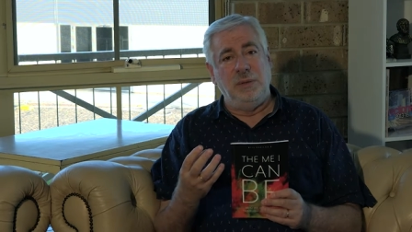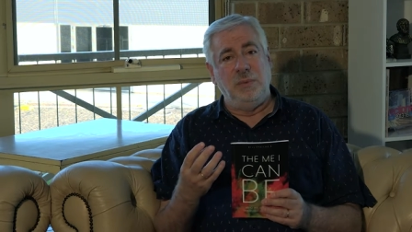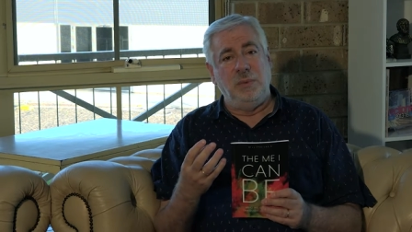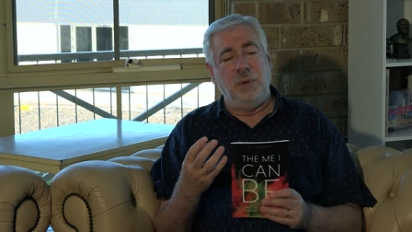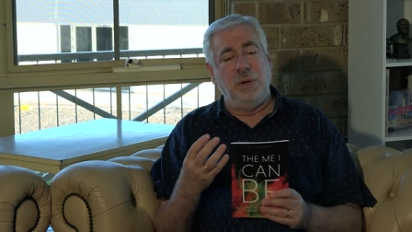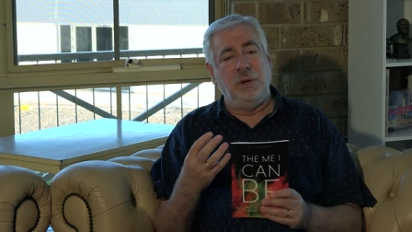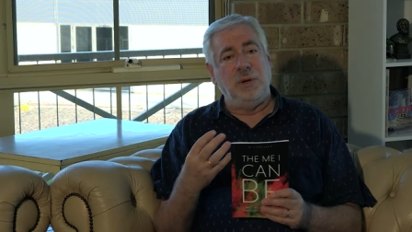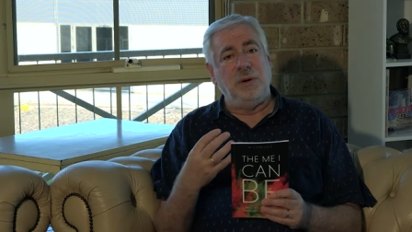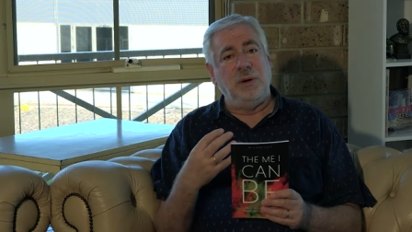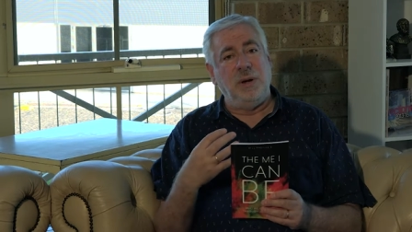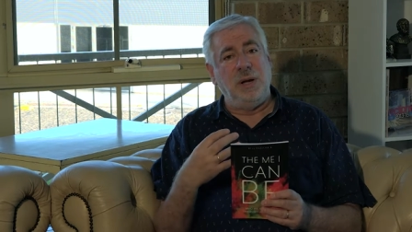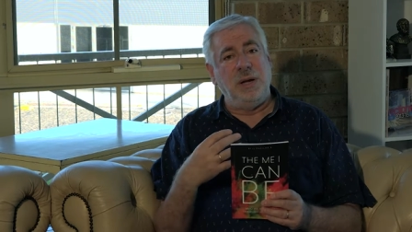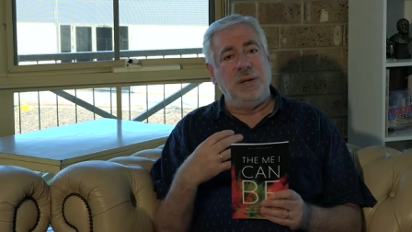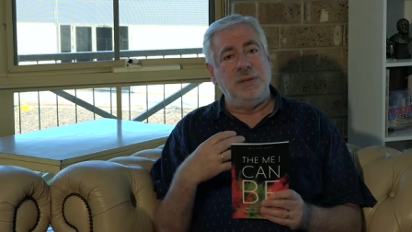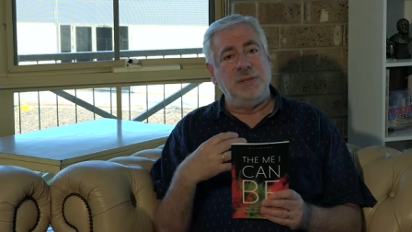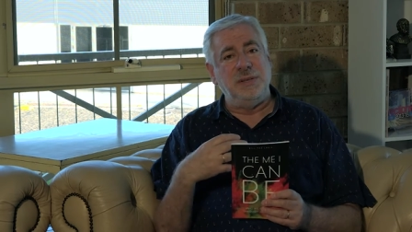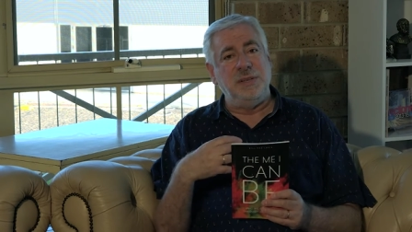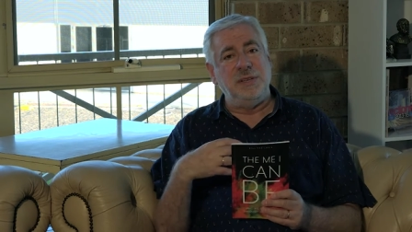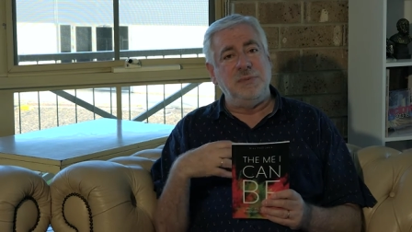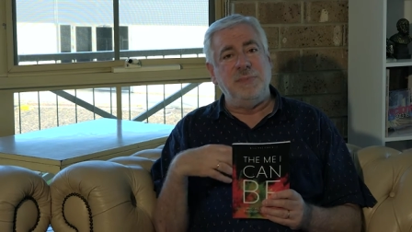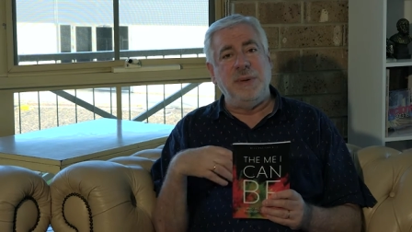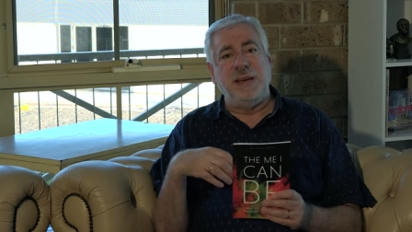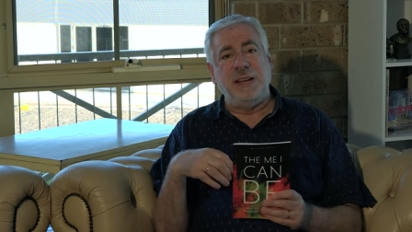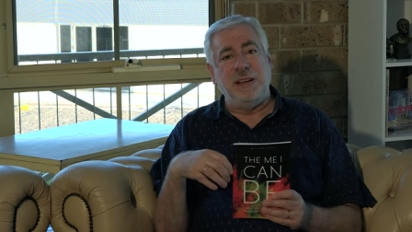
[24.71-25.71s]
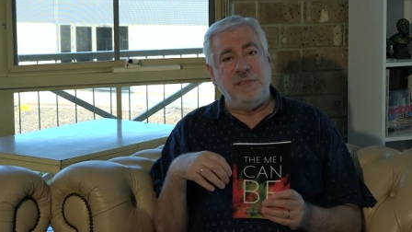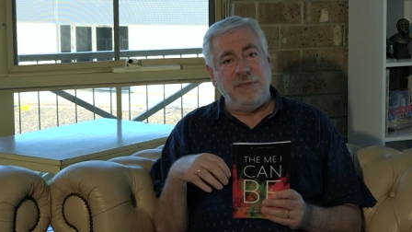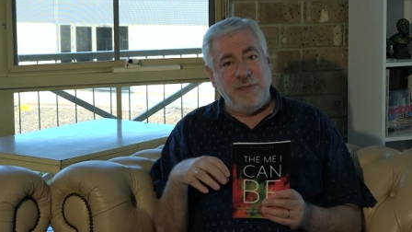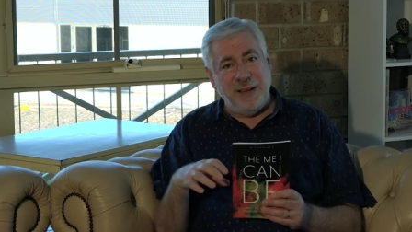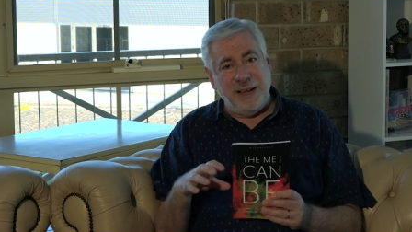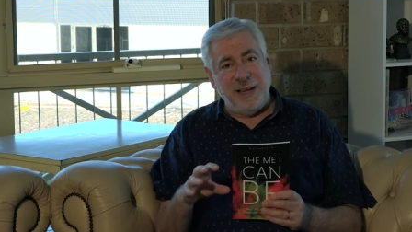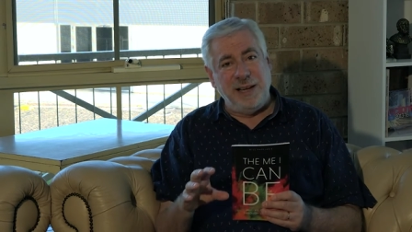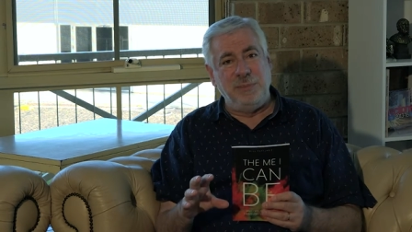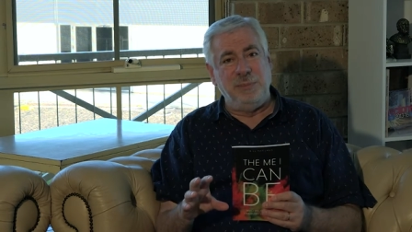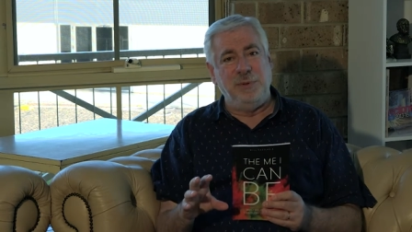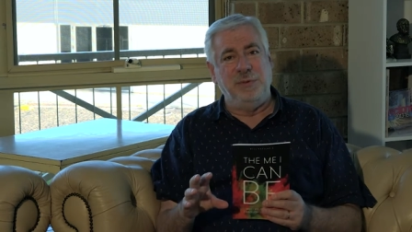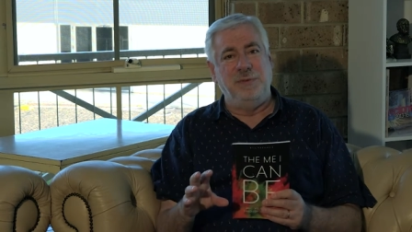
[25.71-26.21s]
what Christ has made
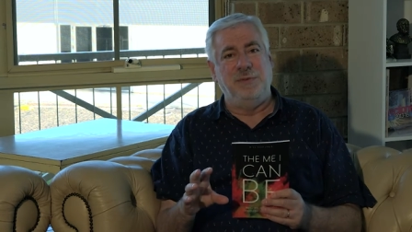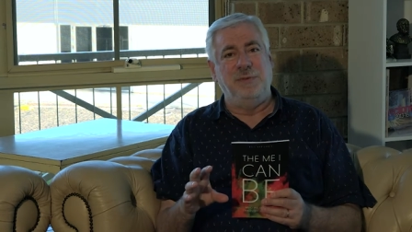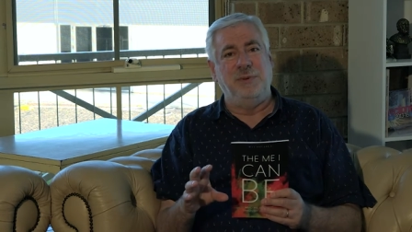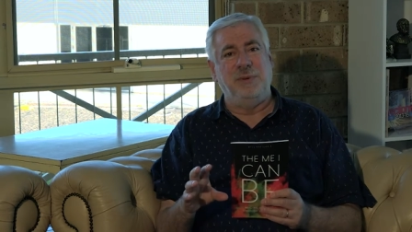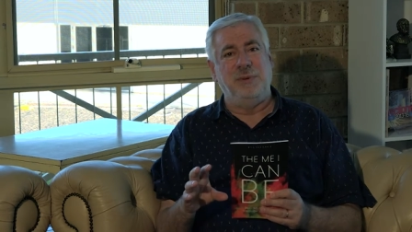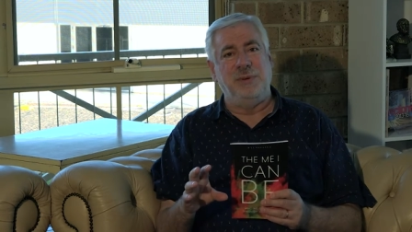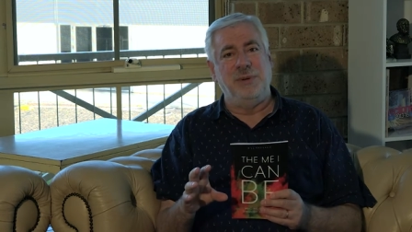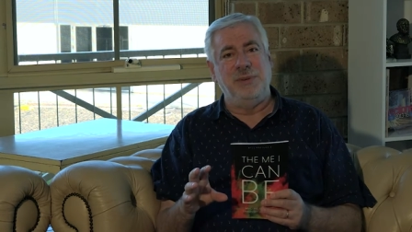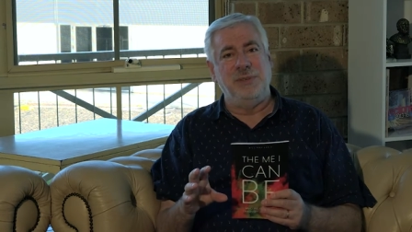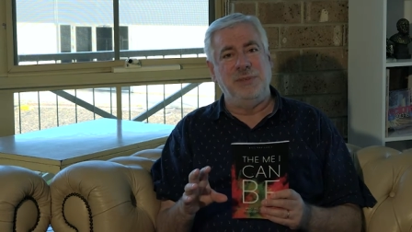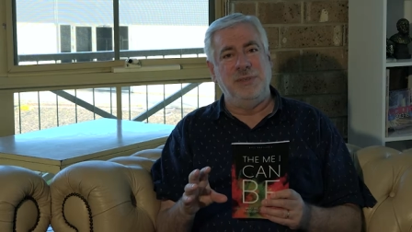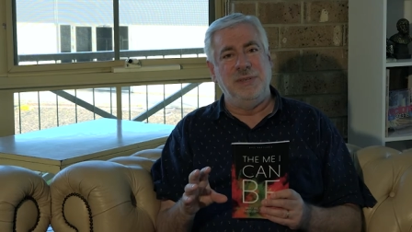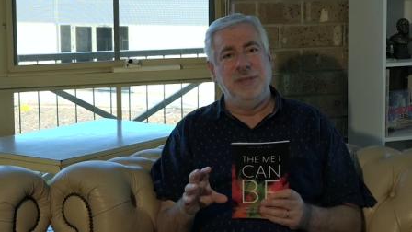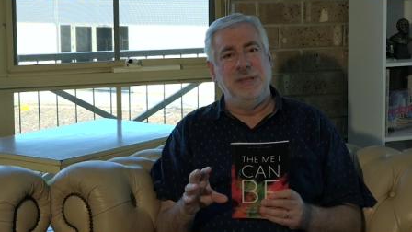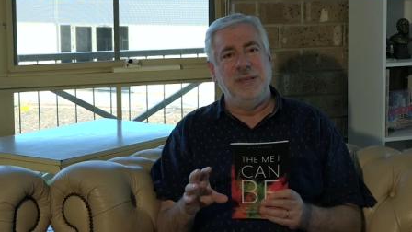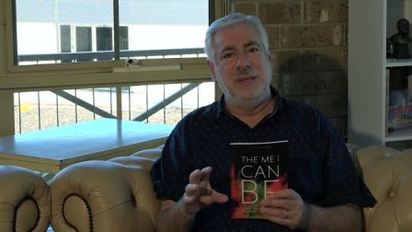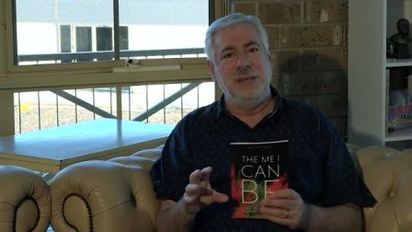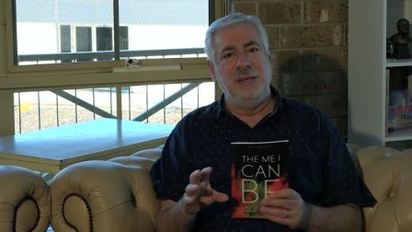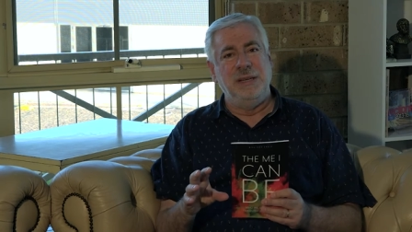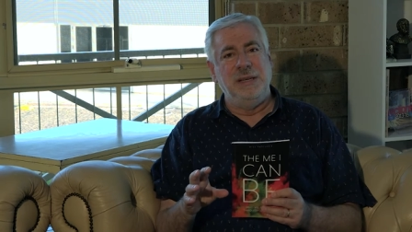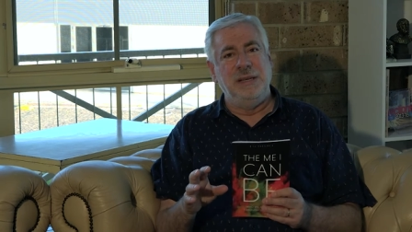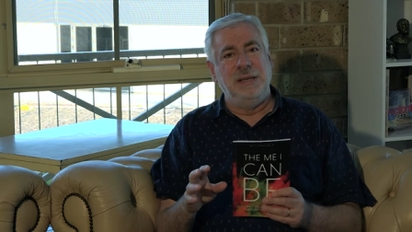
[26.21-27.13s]
available for us.